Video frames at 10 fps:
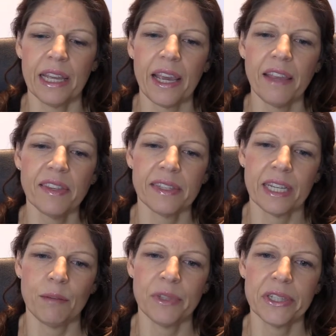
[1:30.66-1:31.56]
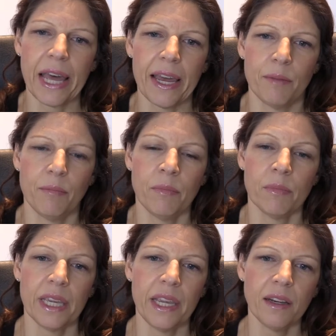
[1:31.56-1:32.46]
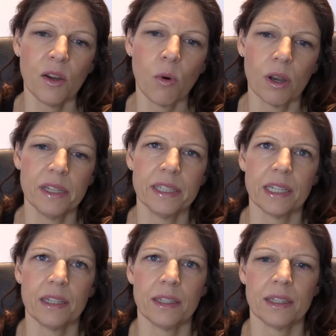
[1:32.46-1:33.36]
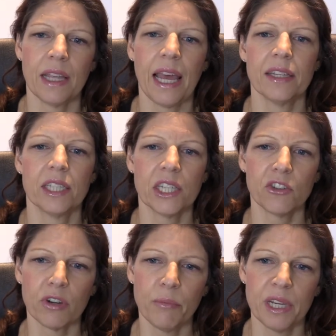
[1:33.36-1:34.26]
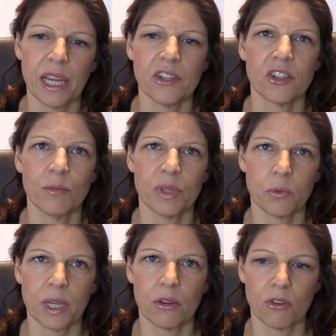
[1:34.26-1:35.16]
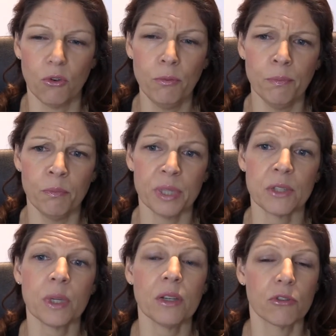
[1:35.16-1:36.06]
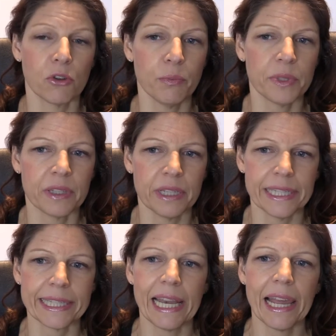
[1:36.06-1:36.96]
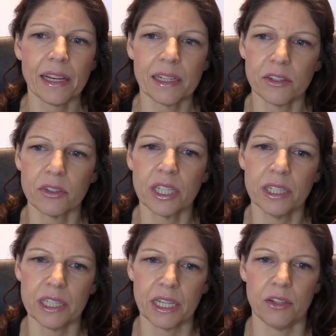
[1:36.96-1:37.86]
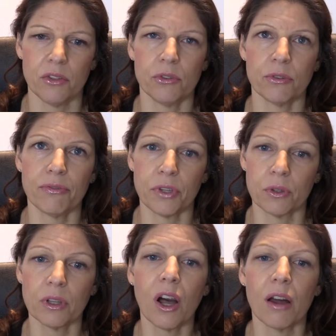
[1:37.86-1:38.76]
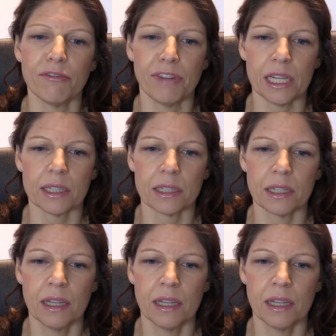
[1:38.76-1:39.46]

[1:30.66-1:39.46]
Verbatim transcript: At the same time, inequalities and discrimination between, group, between groups is likely to continue to fuel conflict.